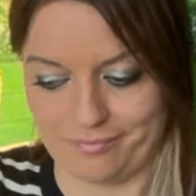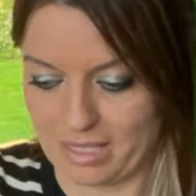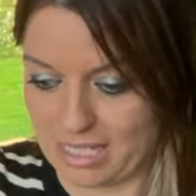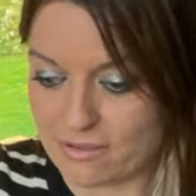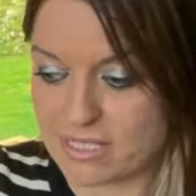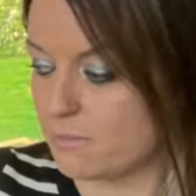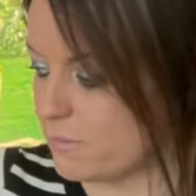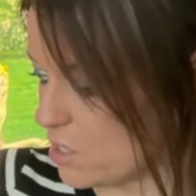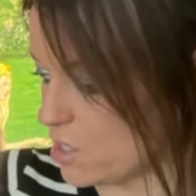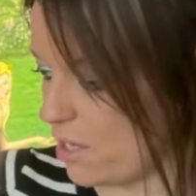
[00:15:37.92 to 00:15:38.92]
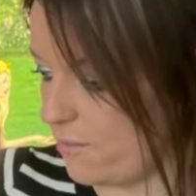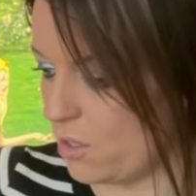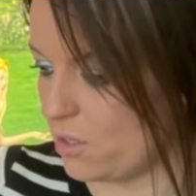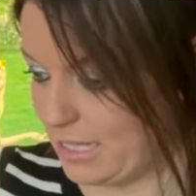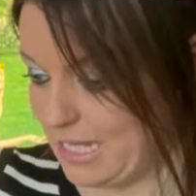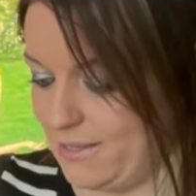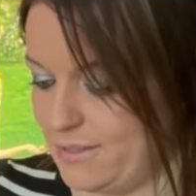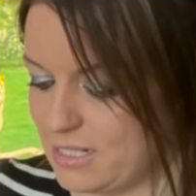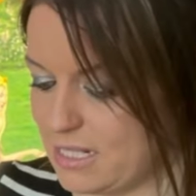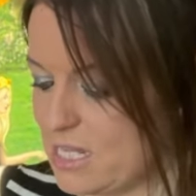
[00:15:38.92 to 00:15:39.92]
there isn't much going on there,
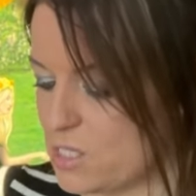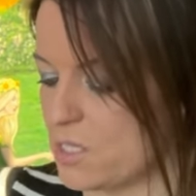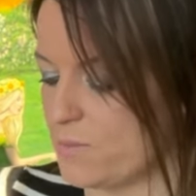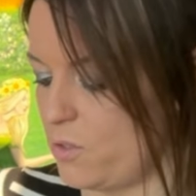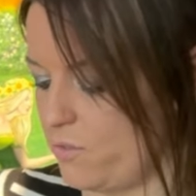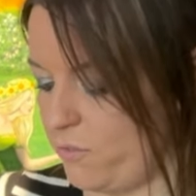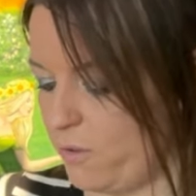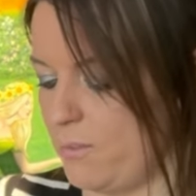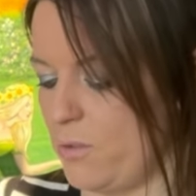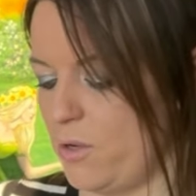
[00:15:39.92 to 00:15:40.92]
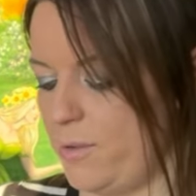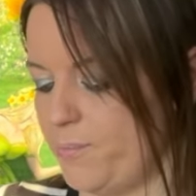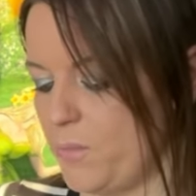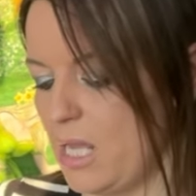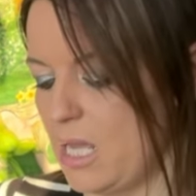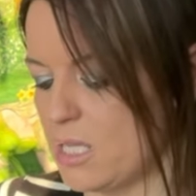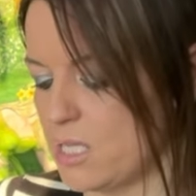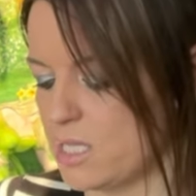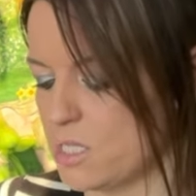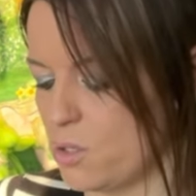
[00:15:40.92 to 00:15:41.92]
so let's just pull three more.
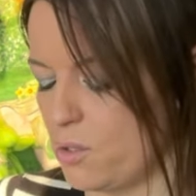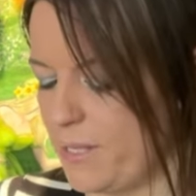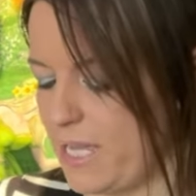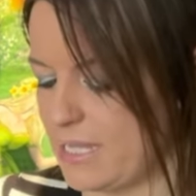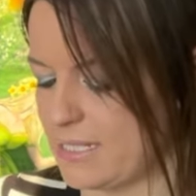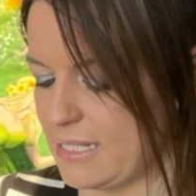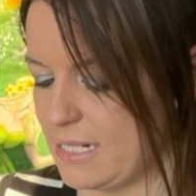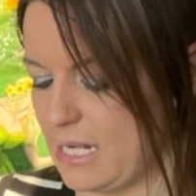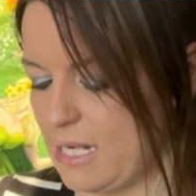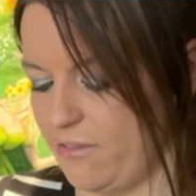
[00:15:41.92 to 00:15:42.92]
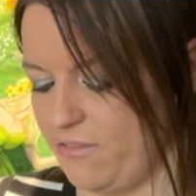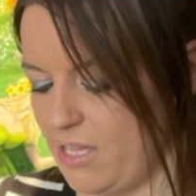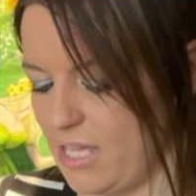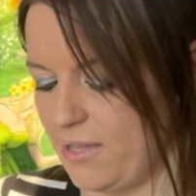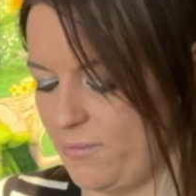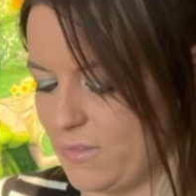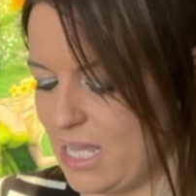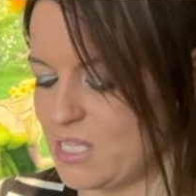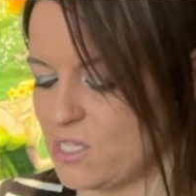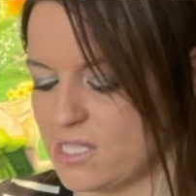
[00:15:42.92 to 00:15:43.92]
Does your person love you?
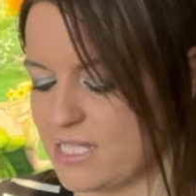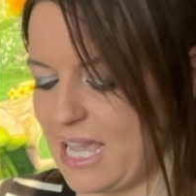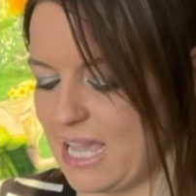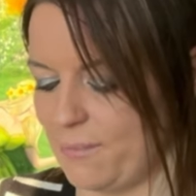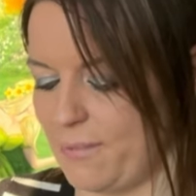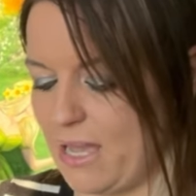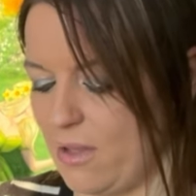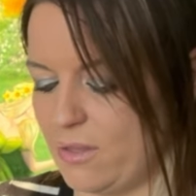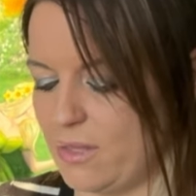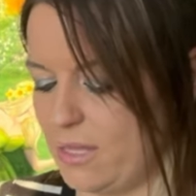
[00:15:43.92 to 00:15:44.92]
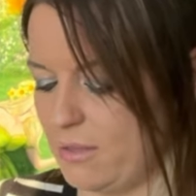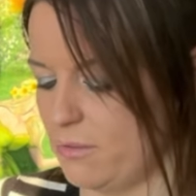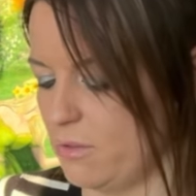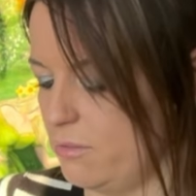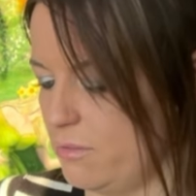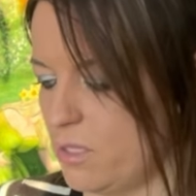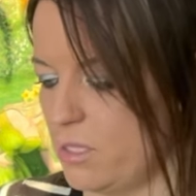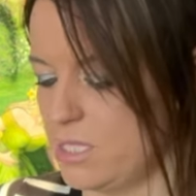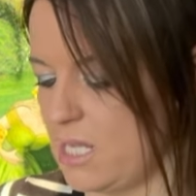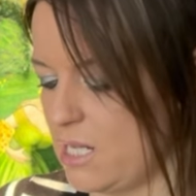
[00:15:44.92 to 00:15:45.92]
It's just saying about, oh, I've got
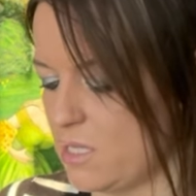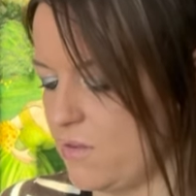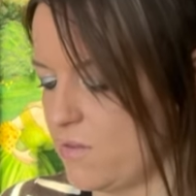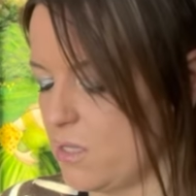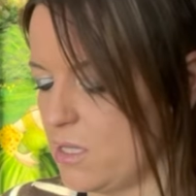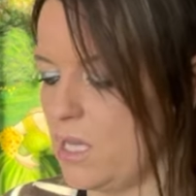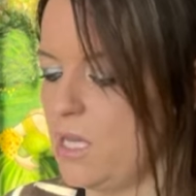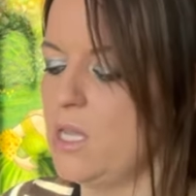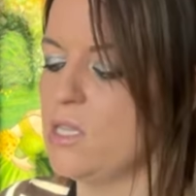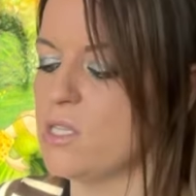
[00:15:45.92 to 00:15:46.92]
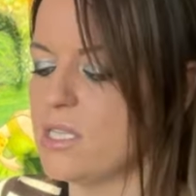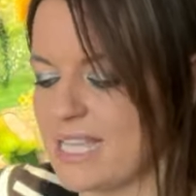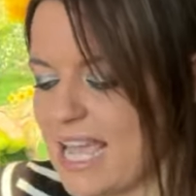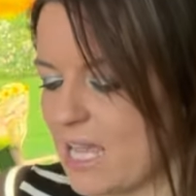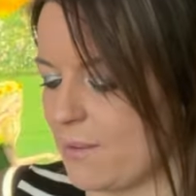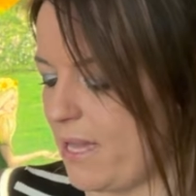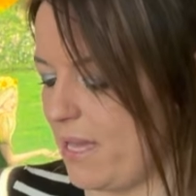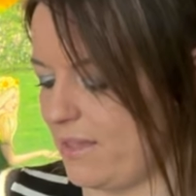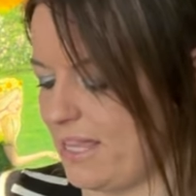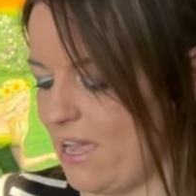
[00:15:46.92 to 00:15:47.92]
your Taylor Swift on there. Just saying
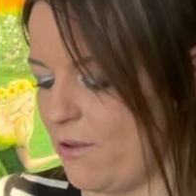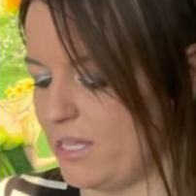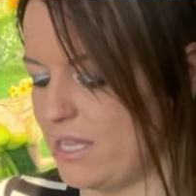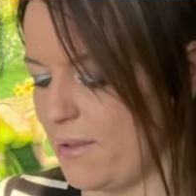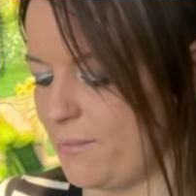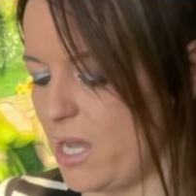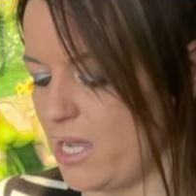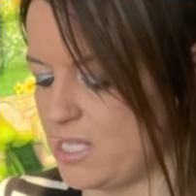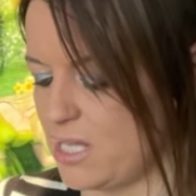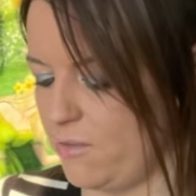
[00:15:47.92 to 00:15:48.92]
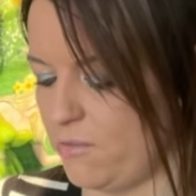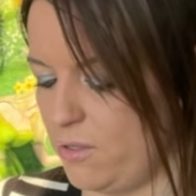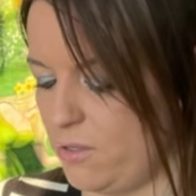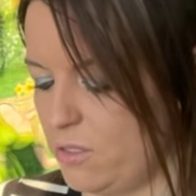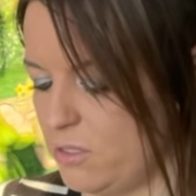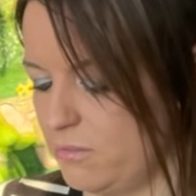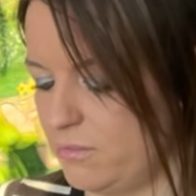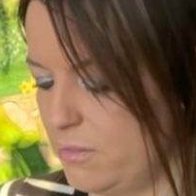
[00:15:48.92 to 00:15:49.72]
about they are in their mind over it all.